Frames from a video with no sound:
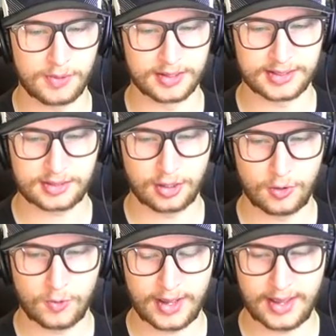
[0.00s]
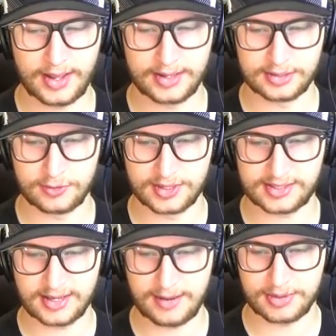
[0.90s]
Let's go and do the
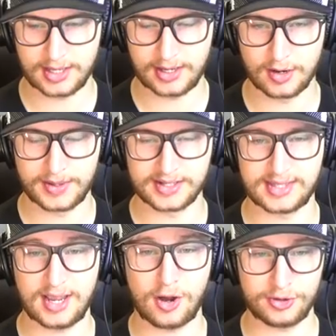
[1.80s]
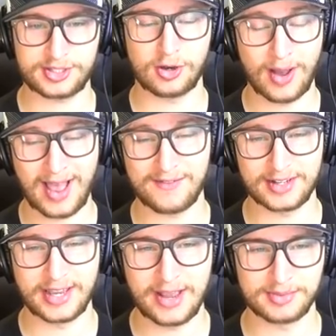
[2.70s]
same thing here because they also have a
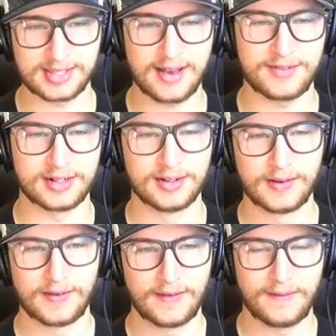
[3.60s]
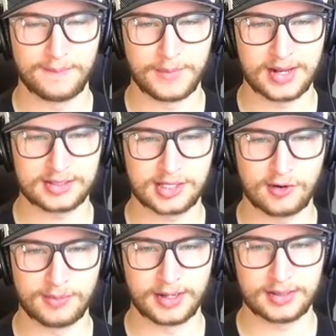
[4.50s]
game seven.
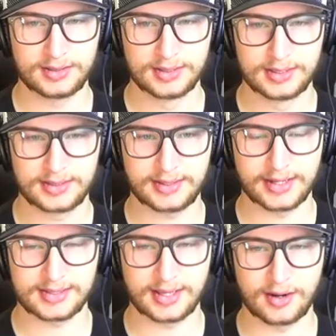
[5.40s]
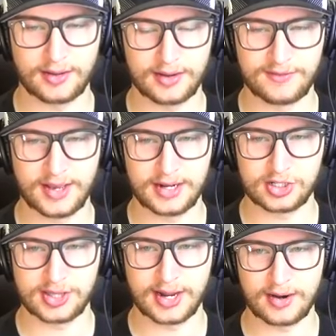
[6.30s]
Manitoba gets an
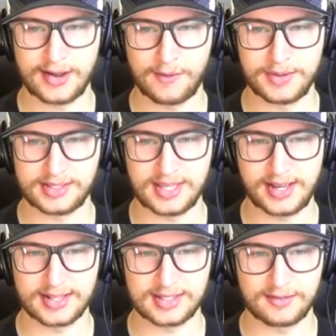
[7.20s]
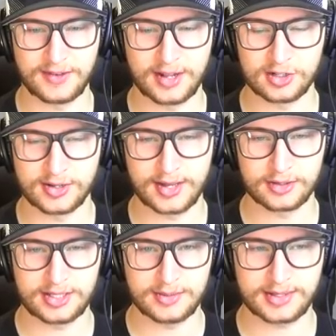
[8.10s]
advantage there. Now BC gets an advantage. Neither
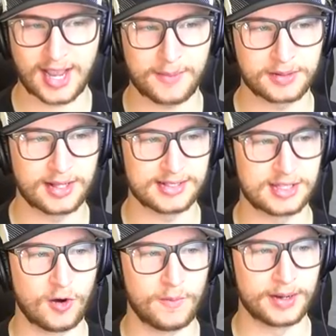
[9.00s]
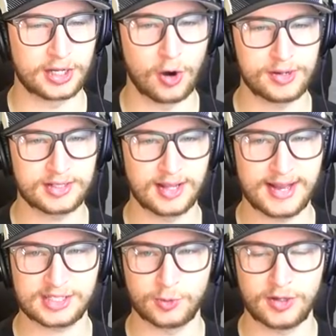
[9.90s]
team's capitalized though, but Cody
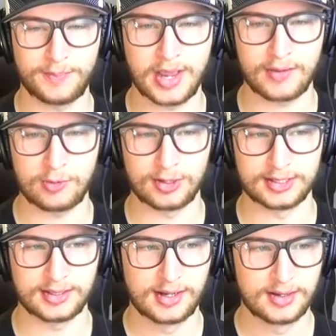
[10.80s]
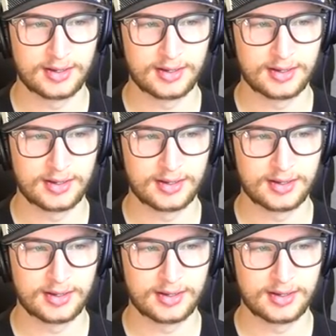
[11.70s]
Glass will bury one.